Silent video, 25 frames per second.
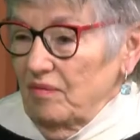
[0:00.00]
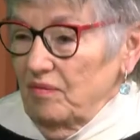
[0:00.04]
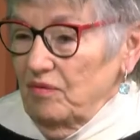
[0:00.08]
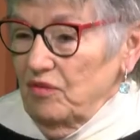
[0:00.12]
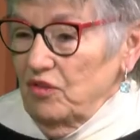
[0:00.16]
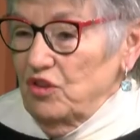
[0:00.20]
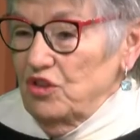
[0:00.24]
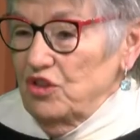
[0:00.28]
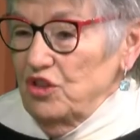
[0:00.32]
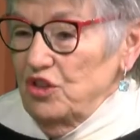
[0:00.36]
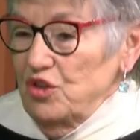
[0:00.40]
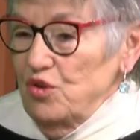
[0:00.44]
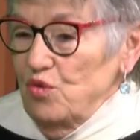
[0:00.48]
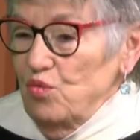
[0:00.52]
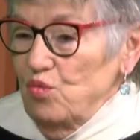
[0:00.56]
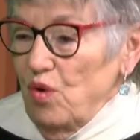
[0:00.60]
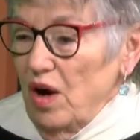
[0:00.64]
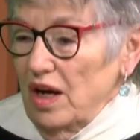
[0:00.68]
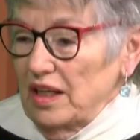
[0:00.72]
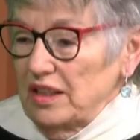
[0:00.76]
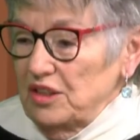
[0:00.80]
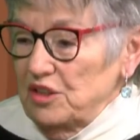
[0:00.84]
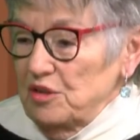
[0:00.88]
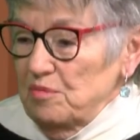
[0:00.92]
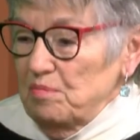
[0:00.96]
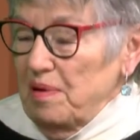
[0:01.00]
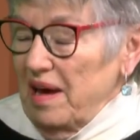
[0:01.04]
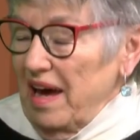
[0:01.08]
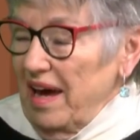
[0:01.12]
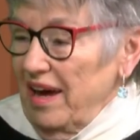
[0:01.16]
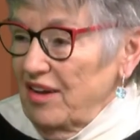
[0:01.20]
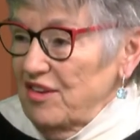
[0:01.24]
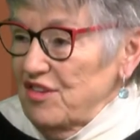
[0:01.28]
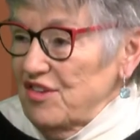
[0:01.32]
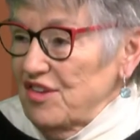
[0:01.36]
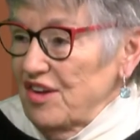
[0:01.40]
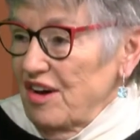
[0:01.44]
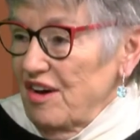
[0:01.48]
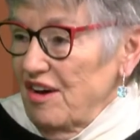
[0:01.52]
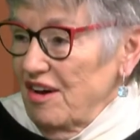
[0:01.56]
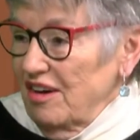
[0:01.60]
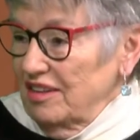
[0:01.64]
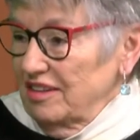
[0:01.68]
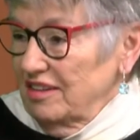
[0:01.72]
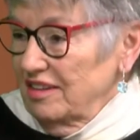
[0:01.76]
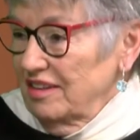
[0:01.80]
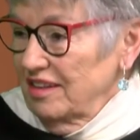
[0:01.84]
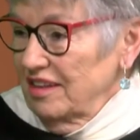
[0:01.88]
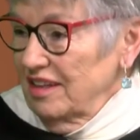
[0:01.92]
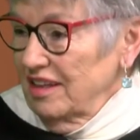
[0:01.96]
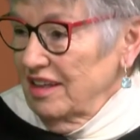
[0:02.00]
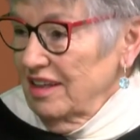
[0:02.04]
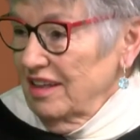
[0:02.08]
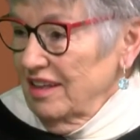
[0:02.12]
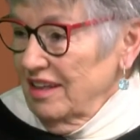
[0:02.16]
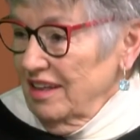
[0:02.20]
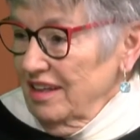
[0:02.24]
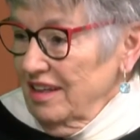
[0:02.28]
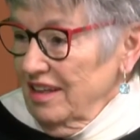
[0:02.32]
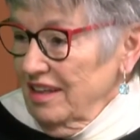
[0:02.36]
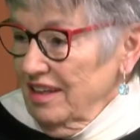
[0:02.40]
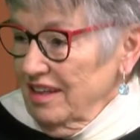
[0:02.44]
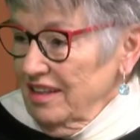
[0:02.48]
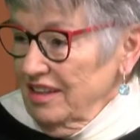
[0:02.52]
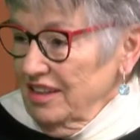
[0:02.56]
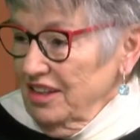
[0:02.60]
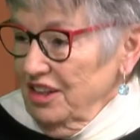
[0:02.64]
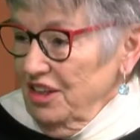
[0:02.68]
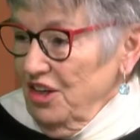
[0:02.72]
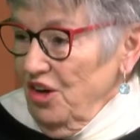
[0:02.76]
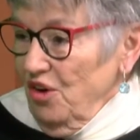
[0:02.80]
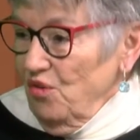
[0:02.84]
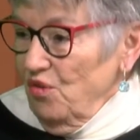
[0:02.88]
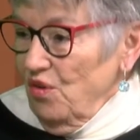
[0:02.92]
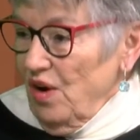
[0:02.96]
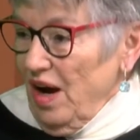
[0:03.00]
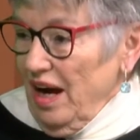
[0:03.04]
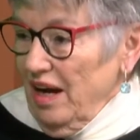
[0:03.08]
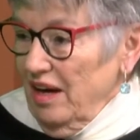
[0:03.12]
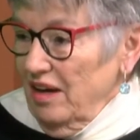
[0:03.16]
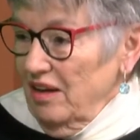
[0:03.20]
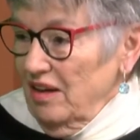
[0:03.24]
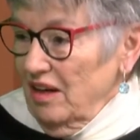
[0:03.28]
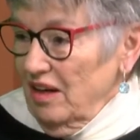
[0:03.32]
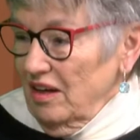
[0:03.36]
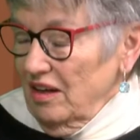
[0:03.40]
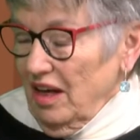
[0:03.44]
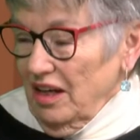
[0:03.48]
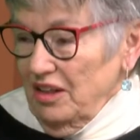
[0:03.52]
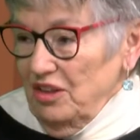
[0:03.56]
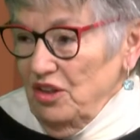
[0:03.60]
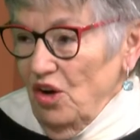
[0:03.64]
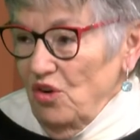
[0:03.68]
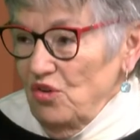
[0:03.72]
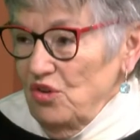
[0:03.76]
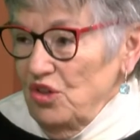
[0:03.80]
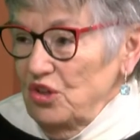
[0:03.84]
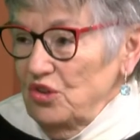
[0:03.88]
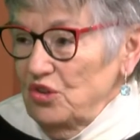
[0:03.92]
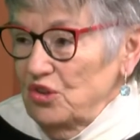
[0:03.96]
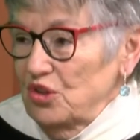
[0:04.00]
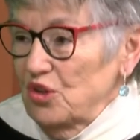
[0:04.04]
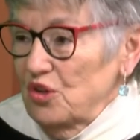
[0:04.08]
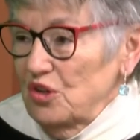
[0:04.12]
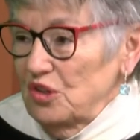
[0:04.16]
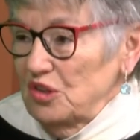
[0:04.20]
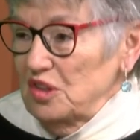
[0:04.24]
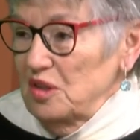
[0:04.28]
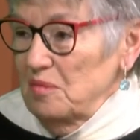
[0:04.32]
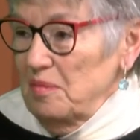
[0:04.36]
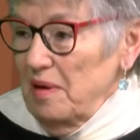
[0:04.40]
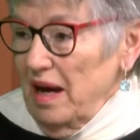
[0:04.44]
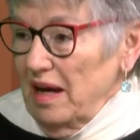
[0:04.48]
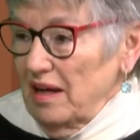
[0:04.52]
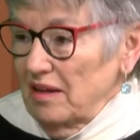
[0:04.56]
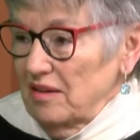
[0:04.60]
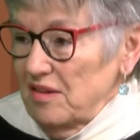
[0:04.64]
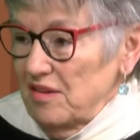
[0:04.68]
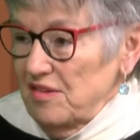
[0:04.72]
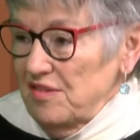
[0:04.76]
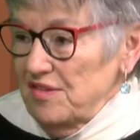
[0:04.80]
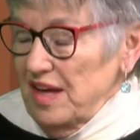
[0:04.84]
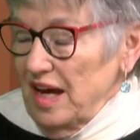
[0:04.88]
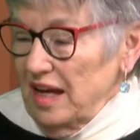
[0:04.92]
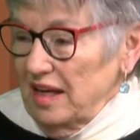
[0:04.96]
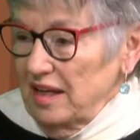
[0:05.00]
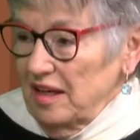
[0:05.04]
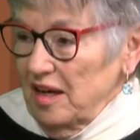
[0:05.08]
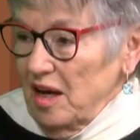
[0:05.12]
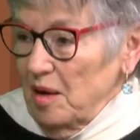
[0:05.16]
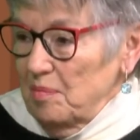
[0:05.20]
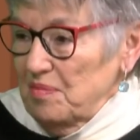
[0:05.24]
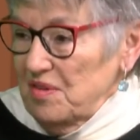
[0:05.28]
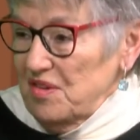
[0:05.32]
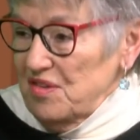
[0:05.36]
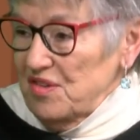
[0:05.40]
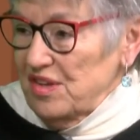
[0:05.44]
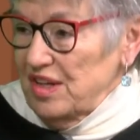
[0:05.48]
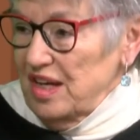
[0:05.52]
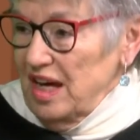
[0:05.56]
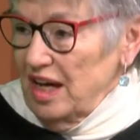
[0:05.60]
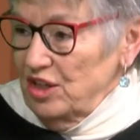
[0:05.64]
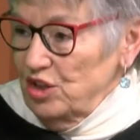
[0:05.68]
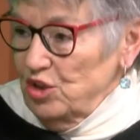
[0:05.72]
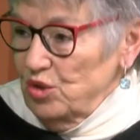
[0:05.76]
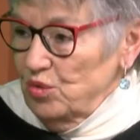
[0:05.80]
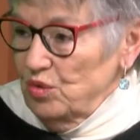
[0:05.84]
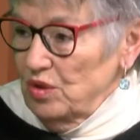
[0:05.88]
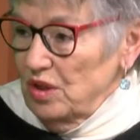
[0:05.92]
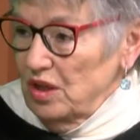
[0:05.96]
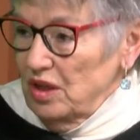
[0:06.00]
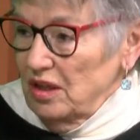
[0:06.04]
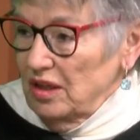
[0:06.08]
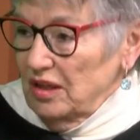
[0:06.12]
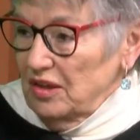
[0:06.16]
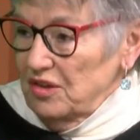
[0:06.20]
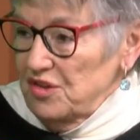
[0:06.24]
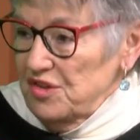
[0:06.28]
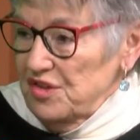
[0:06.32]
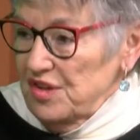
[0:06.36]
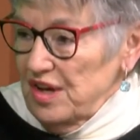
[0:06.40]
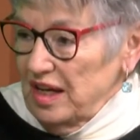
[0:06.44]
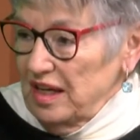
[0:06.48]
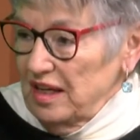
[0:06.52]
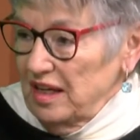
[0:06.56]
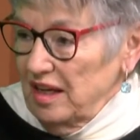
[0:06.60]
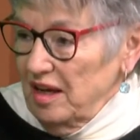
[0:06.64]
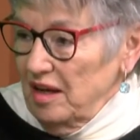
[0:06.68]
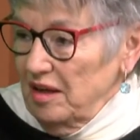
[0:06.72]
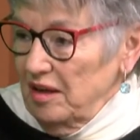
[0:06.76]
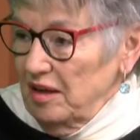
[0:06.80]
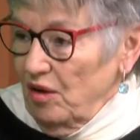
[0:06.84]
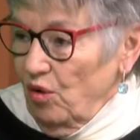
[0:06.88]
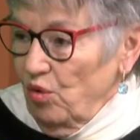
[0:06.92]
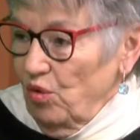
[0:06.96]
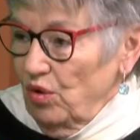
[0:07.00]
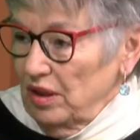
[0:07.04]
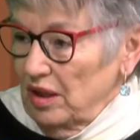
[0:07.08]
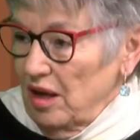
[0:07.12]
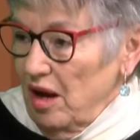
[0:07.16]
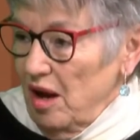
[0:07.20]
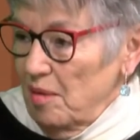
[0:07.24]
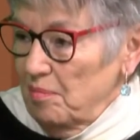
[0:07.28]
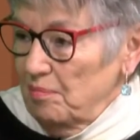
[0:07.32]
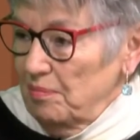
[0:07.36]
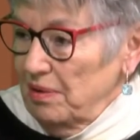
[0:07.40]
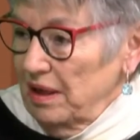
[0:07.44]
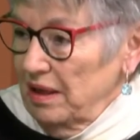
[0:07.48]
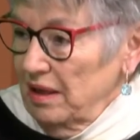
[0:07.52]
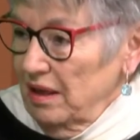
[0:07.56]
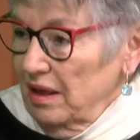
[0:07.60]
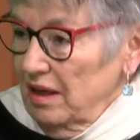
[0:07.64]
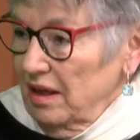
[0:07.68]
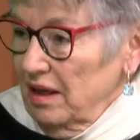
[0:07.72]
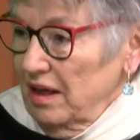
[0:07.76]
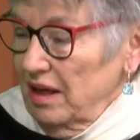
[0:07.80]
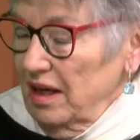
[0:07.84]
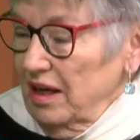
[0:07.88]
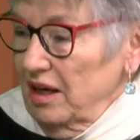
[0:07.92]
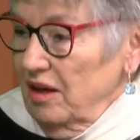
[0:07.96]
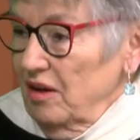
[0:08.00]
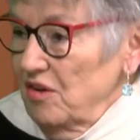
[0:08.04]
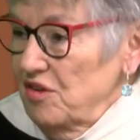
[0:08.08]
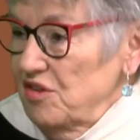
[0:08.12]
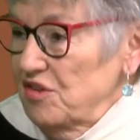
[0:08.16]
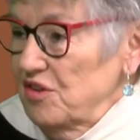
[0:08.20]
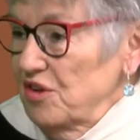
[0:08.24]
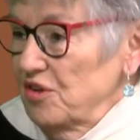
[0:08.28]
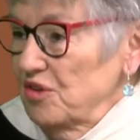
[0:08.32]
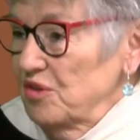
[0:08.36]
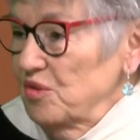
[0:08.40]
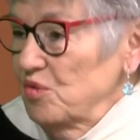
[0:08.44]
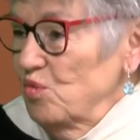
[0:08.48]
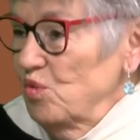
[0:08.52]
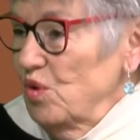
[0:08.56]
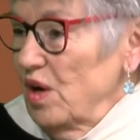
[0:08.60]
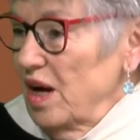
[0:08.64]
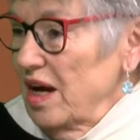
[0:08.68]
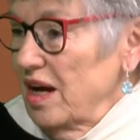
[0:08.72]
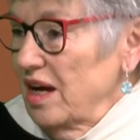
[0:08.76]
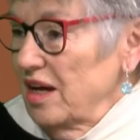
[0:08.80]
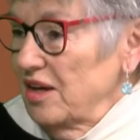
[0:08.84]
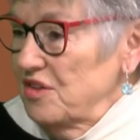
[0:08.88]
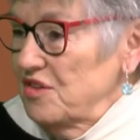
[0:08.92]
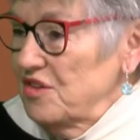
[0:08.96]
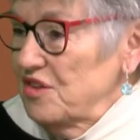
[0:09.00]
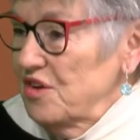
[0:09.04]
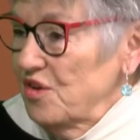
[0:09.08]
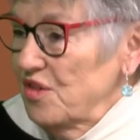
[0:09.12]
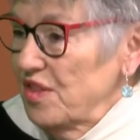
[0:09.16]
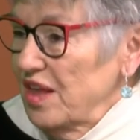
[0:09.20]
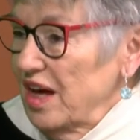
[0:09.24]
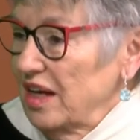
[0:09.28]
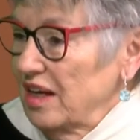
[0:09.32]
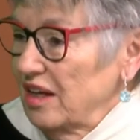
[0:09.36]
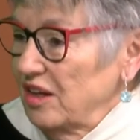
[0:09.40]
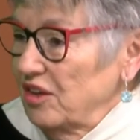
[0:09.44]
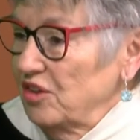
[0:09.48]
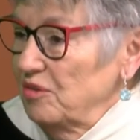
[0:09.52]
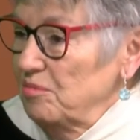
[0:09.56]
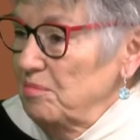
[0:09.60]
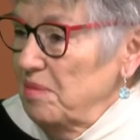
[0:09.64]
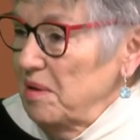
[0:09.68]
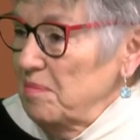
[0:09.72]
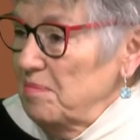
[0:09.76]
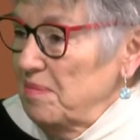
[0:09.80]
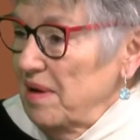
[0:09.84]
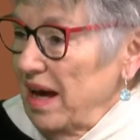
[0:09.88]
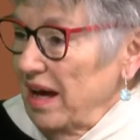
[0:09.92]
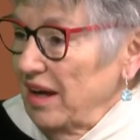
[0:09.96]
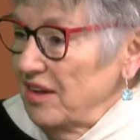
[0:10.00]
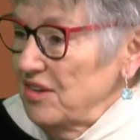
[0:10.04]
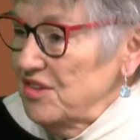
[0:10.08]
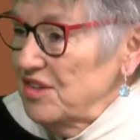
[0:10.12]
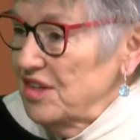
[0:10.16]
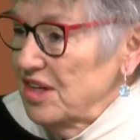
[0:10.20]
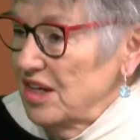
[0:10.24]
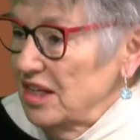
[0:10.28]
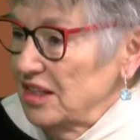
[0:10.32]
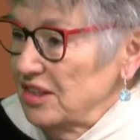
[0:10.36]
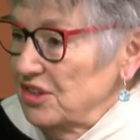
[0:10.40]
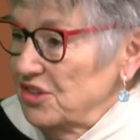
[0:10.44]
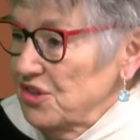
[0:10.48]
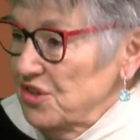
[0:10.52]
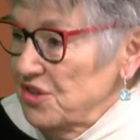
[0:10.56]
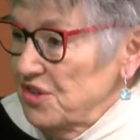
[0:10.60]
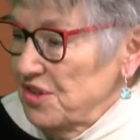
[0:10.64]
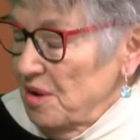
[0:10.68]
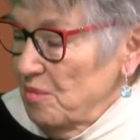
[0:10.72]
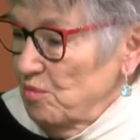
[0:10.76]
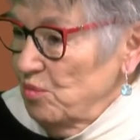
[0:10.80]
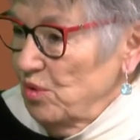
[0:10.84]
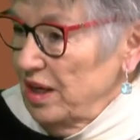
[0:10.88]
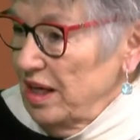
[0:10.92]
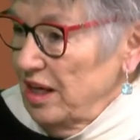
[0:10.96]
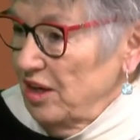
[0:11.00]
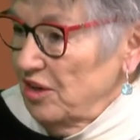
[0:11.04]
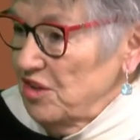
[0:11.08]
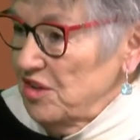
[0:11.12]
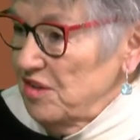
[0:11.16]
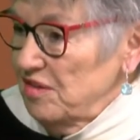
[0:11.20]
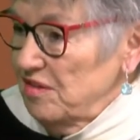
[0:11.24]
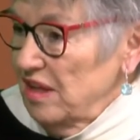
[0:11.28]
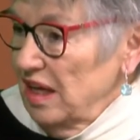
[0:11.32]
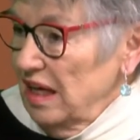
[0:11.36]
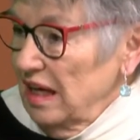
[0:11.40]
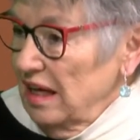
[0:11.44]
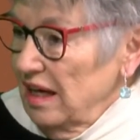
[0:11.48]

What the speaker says: do you want to pass on? You know, I know you talked about setting up a schedule and setting it all up in a certain way so that it could be passed on to someone else.